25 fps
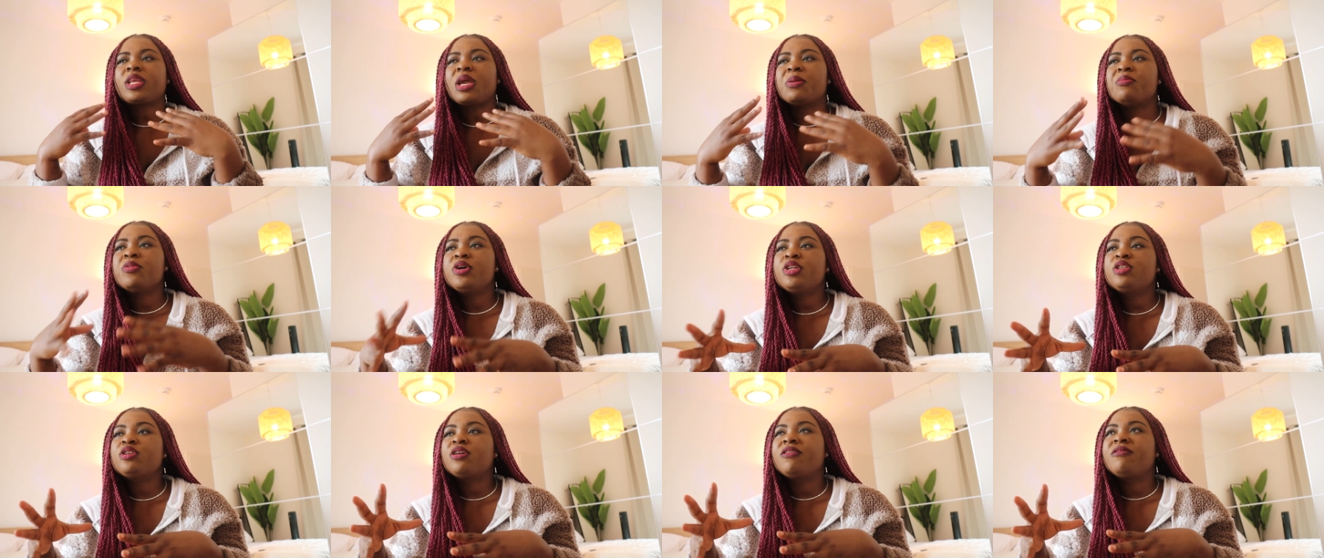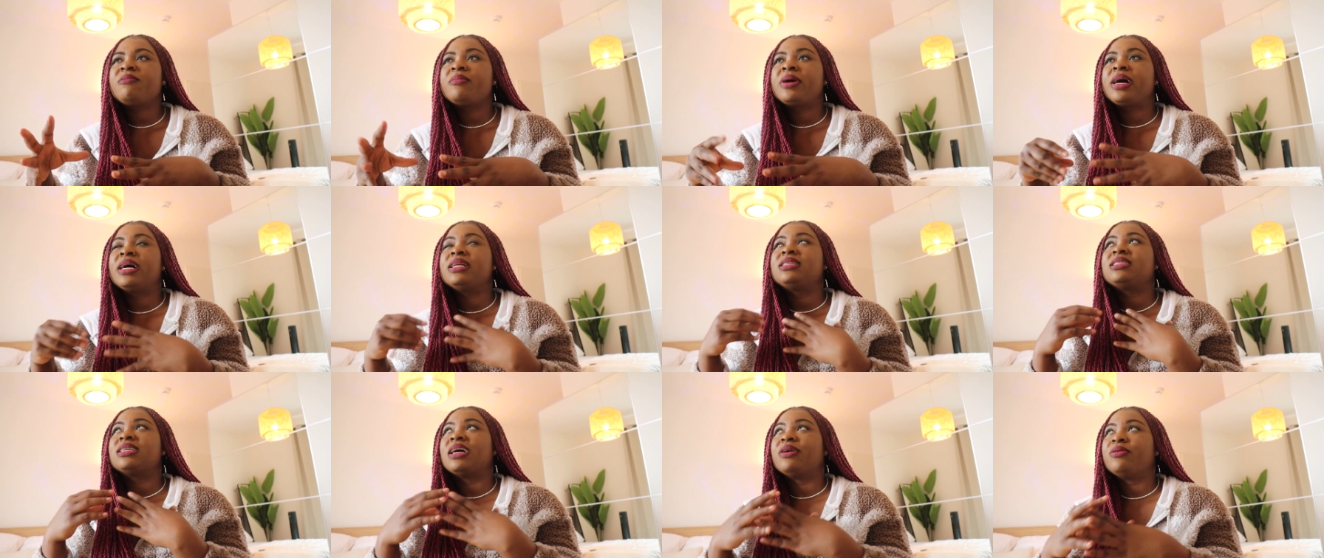
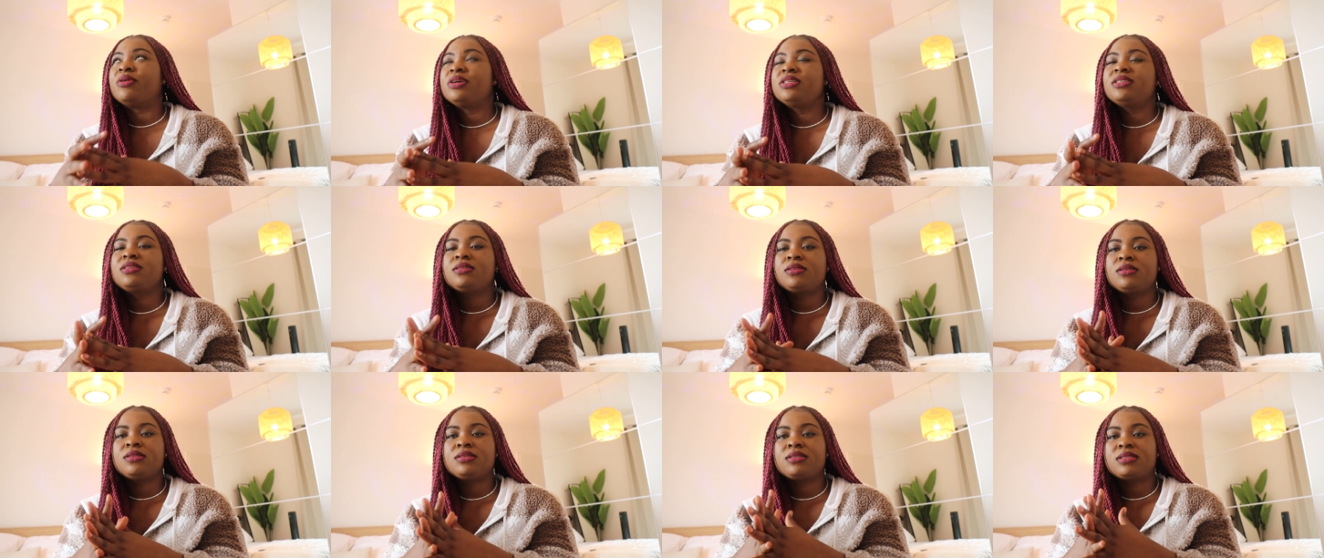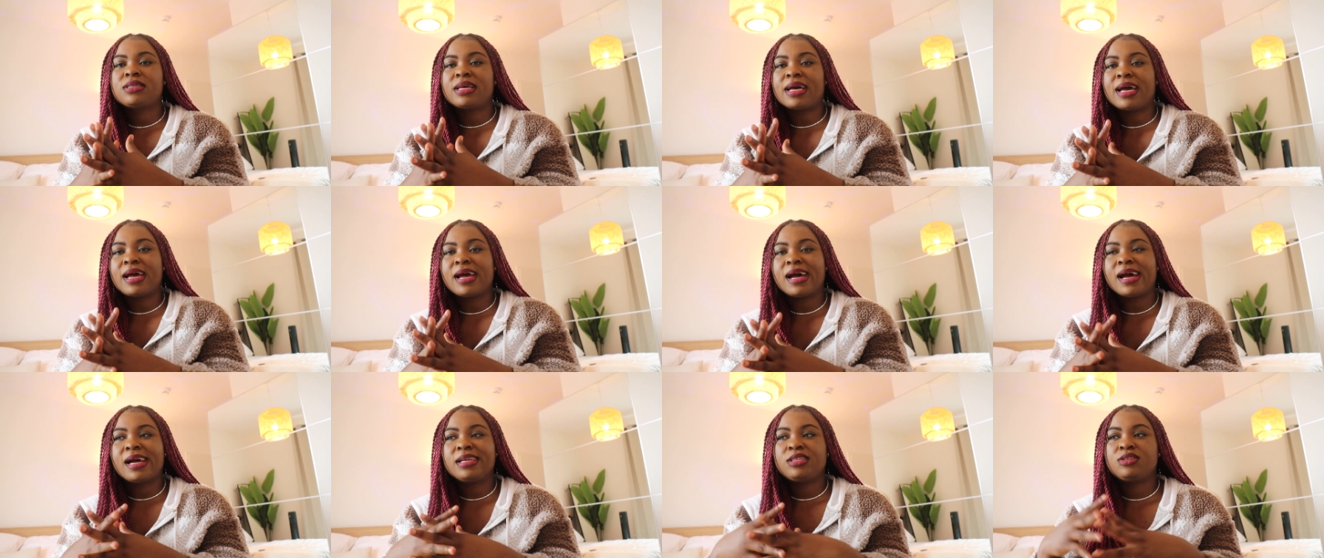I wasn't,
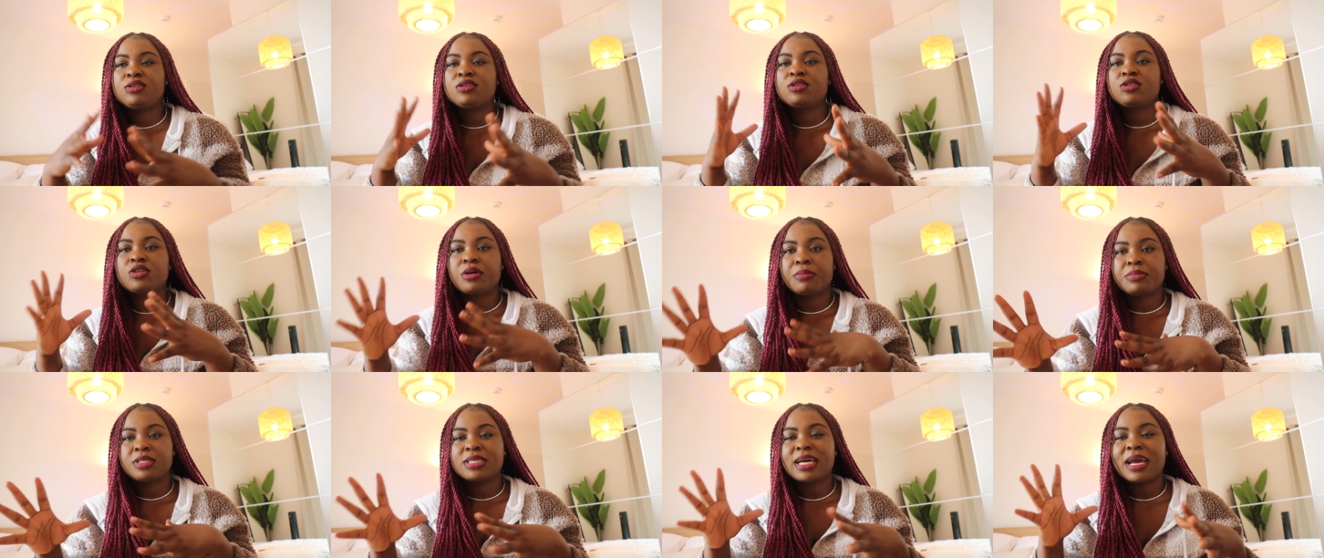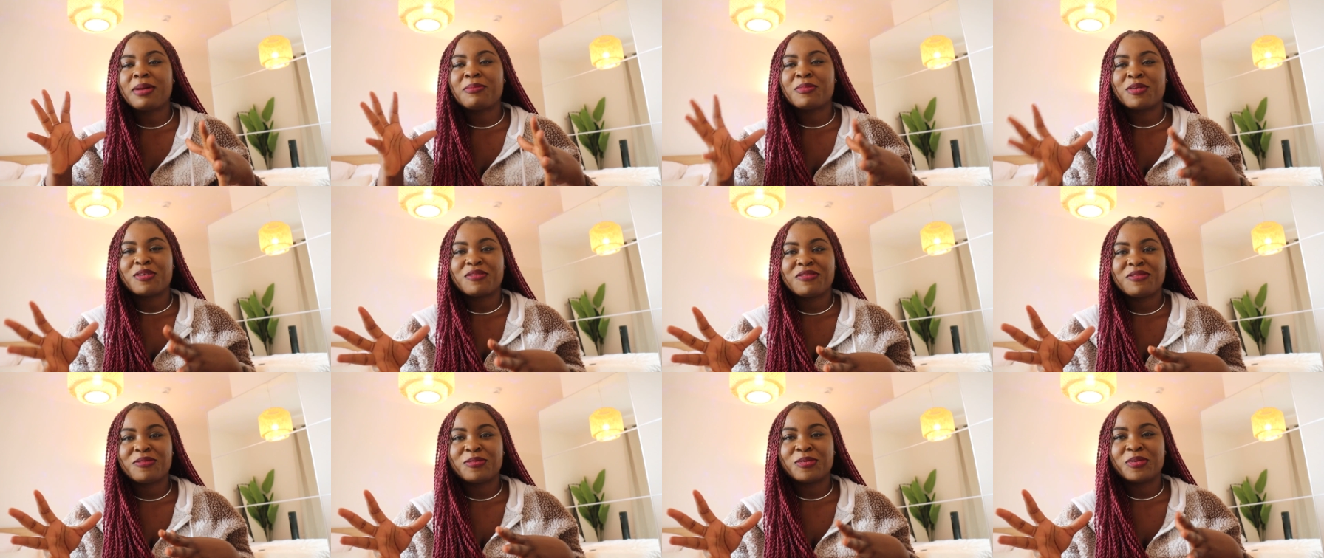I took some time
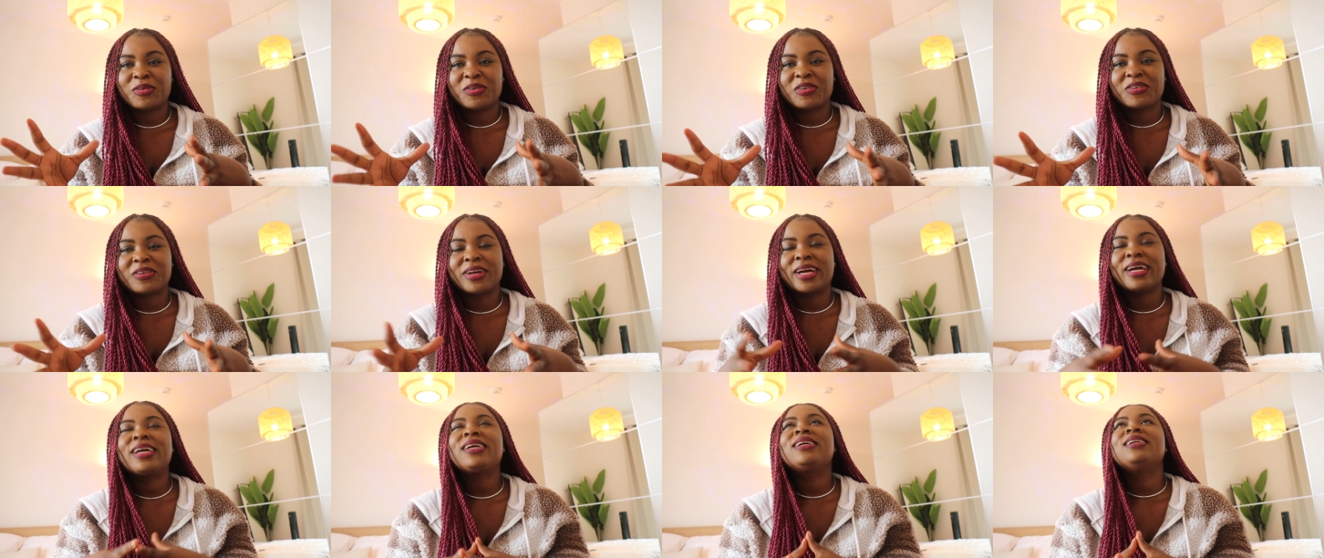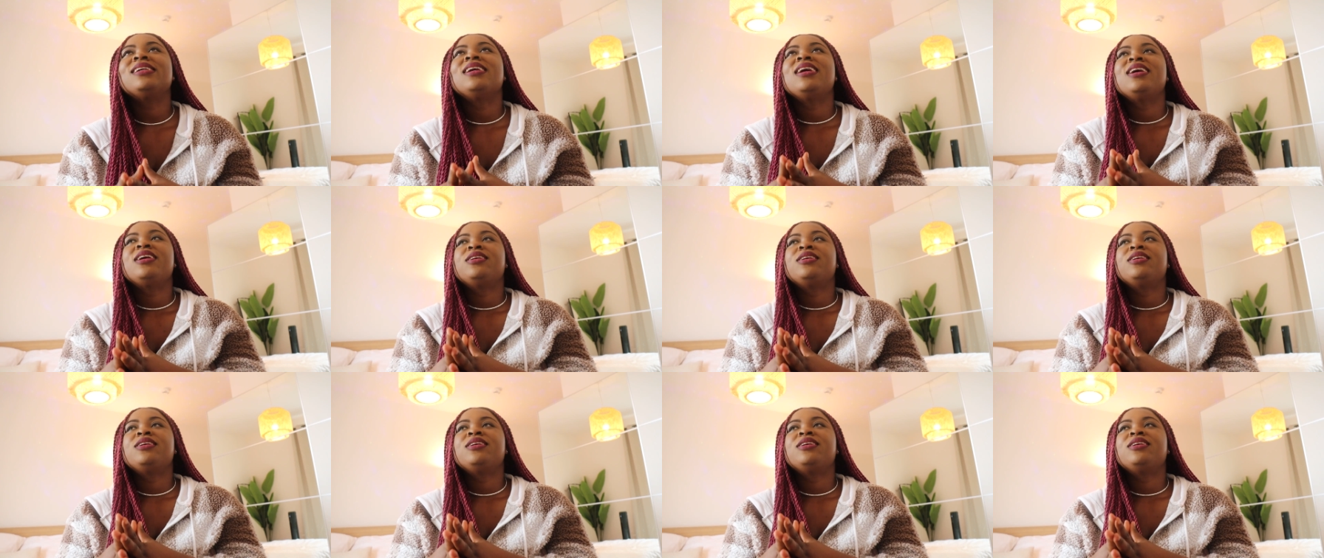off work, right?